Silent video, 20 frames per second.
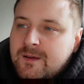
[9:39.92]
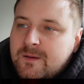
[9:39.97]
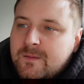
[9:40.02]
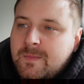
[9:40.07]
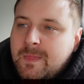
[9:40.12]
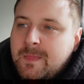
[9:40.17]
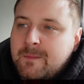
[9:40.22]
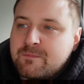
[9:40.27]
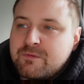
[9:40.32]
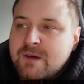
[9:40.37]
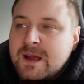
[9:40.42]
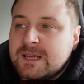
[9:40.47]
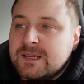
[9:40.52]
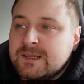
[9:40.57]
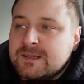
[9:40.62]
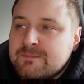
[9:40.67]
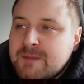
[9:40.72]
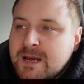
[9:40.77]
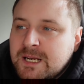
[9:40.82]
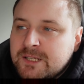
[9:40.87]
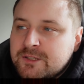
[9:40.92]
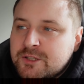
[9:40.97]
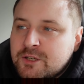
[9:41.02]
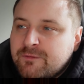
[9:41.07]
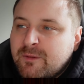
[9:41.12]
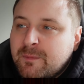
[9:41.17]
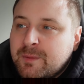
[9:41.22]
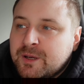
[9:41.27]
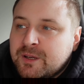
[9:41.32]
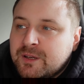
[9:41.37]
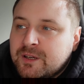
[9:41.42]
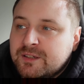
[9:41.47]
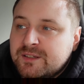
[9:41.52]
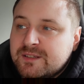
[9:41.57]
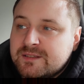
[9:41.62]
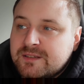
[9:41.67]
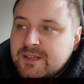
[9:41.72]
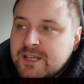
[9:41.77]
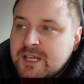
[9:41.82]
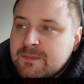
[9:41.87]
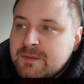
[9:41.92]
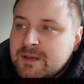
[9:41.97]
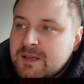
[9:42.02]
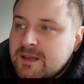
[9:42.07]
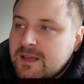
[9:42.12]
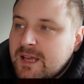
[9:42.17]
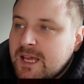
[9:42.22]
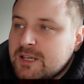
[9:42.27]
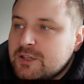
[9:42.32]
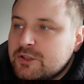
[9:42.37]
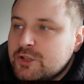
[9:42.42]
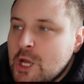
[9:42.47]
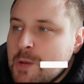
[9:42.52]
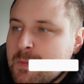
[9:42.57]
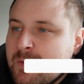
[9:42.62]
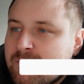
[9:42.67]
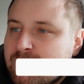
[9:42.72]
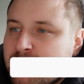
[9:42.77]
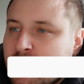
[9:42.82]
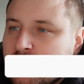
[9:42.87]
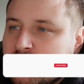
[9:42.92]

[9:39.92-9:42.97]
Brighton manager Roberto De Zerbi and German boss